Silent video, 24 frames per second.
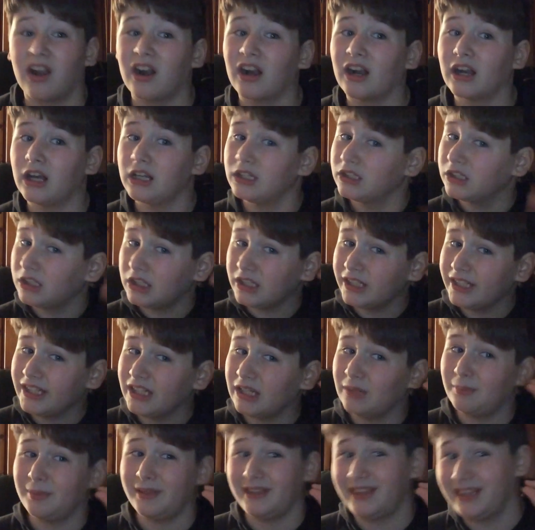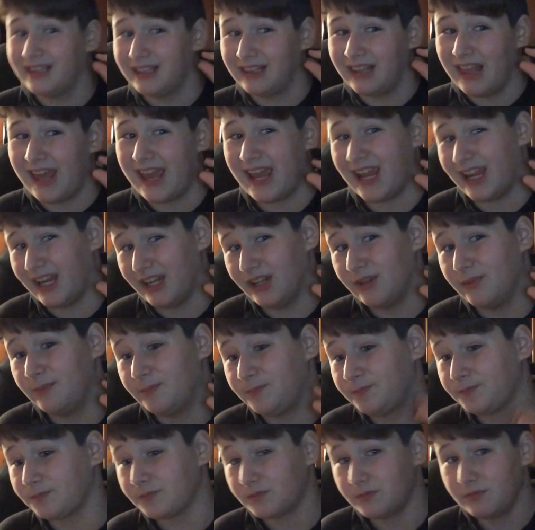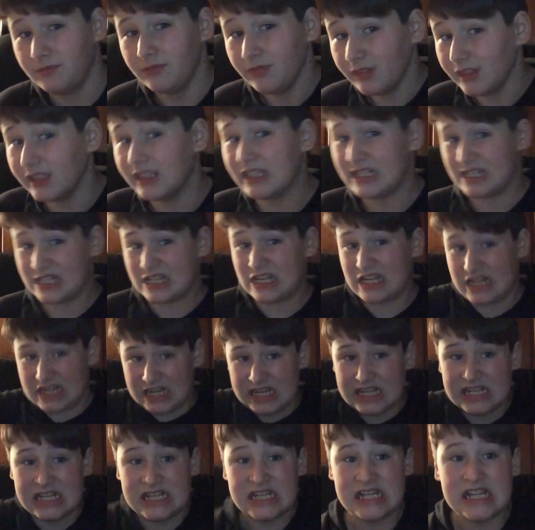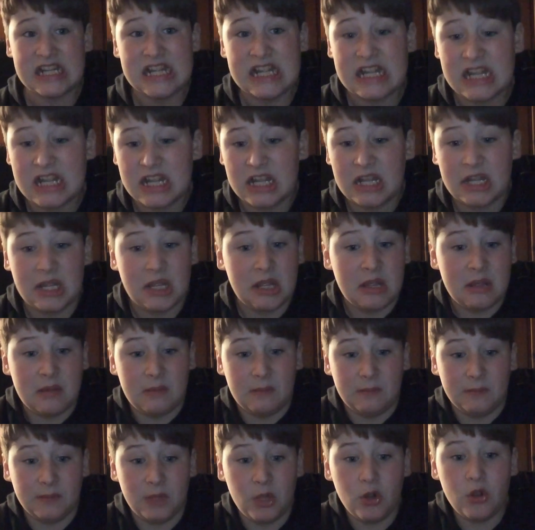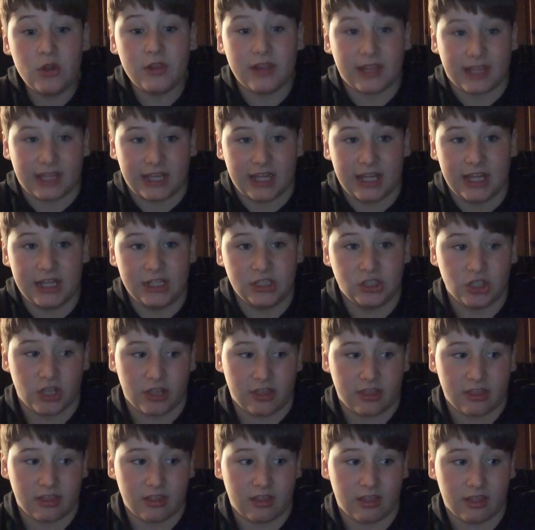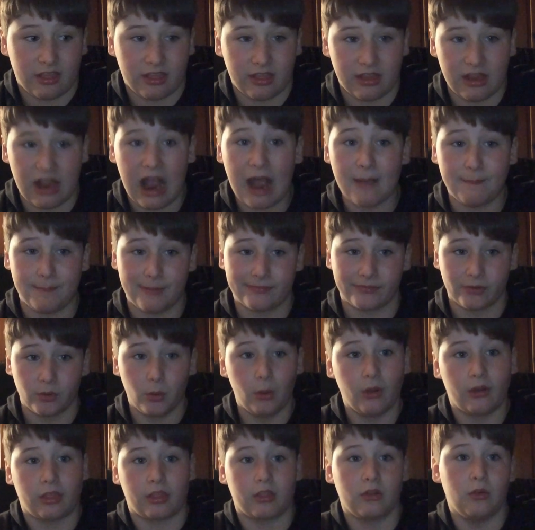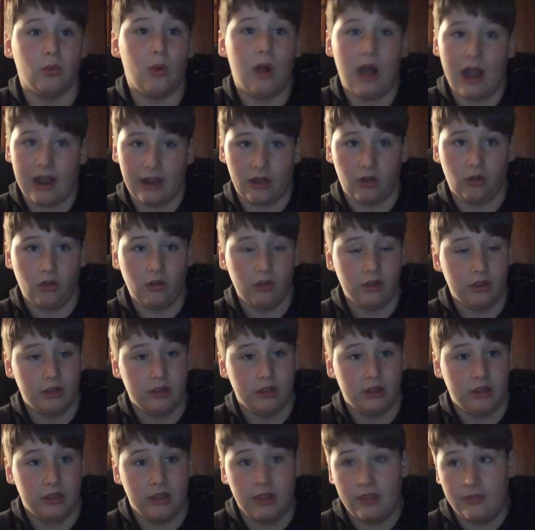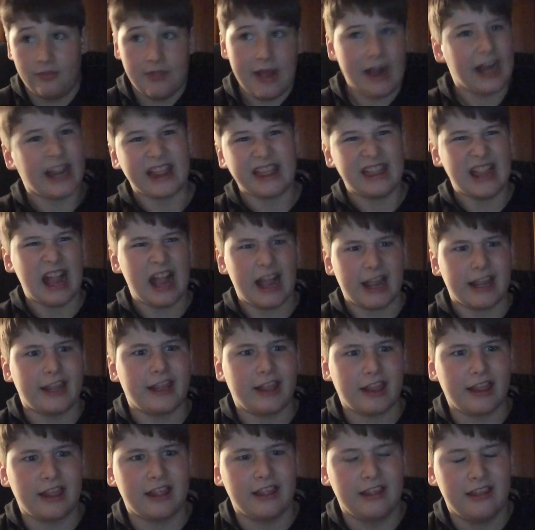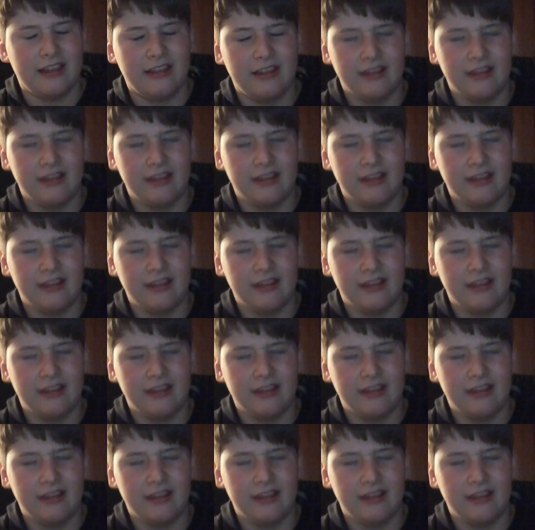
are a little bit delayed. Yeah. Music can just stop every once in a while. That's nice.